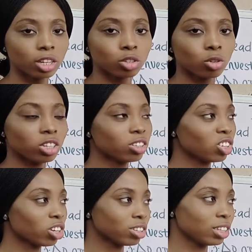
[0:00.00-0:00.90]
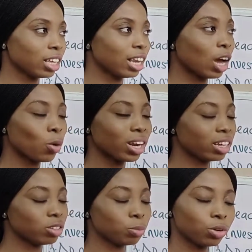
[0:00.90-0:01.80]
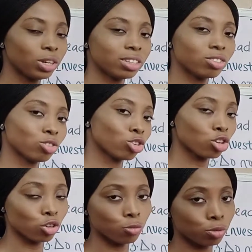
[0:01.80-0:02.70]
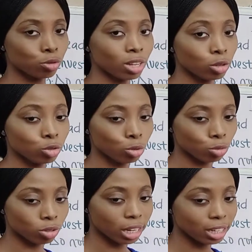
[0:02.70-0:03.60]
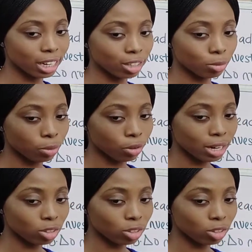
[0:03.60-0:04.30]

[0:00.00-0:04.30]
So it's not just the language that is boring, it is the choice of book that you chose that is boring. There are